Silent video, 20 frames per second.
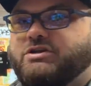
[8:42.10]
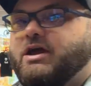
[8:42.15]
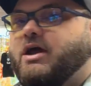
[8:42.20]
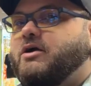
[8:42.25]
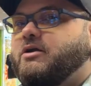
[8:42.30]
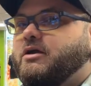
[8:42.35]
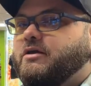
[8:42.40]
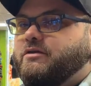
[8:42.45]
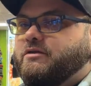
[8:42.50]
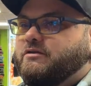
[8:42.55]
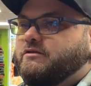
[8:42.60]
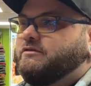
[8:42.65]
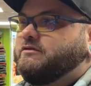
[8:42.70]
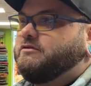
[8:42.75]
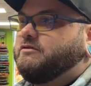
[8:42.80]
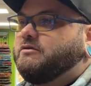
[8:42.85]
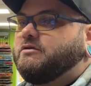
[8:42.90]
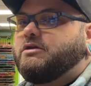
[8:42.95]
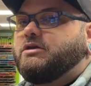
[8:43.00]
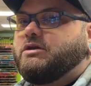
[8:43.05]
out on the
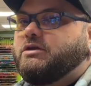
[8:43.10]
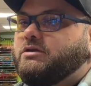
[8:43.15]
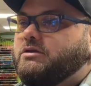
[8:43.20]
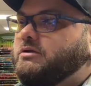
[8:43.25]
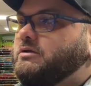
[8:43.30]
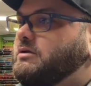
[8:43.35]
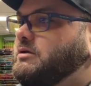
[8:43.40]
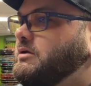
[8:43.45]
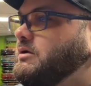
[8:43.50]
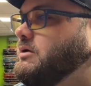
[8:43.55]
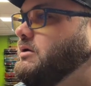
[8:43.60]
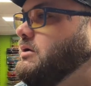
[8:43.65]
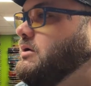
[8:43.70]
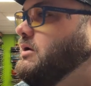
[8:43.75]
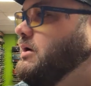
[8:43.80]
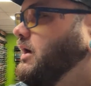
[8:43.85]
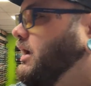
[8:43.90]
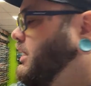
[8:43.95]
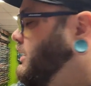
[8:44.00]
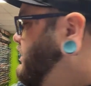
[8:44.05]
screen.
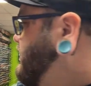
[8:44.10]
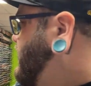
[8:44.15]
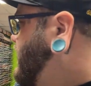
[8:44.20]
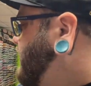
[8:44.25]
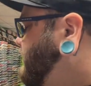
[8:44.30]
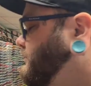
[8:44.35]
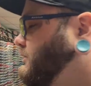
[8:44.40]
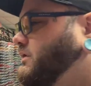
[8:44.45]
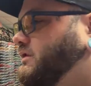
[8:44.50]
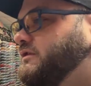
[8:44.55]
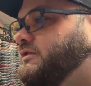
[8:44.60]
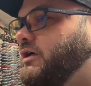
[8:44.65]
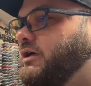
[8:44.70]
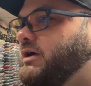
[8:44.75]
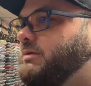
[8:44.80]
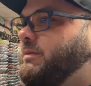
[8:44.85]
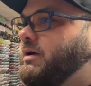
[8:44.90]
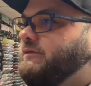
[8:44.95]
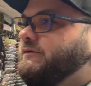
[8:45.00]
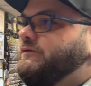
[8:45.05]
I restarted
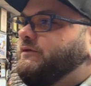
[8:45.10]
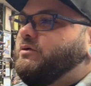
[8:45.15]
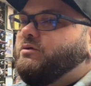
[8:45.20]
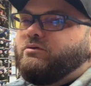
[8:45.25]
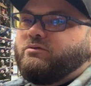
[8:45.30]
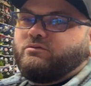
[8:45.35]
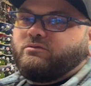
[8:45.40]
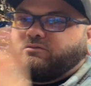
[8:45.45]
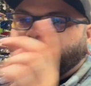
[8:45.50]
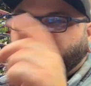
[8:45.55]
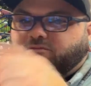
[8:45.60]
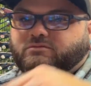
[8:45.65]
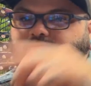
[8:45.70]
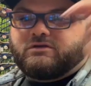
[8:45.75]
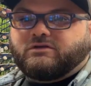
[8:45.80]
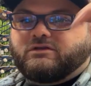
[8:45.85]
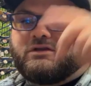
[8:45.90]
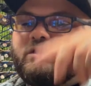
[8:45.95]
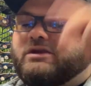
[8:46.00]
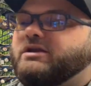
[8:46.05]
my phone,
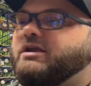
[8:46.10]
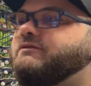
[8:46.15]
deleted